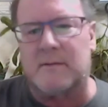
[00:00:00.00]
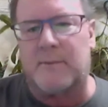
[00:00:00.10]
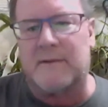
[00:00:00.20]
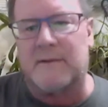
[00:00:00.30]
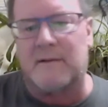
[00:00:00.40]

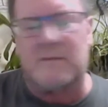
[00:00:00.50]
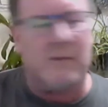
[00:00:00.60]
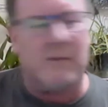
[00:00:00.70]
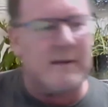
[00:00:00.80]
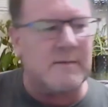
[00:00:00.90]

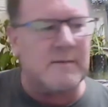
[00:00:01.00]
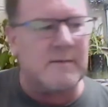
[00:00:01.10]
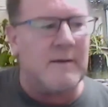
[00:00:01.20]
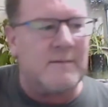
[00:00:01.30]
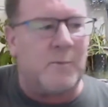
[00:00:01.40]
presidential election,
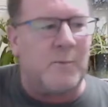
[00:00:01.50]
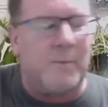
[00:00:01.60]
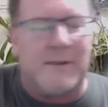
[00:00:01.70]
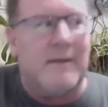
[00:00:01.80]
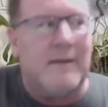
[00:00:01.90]
because there
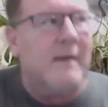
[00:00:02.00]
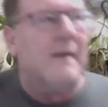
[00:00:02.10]
won't be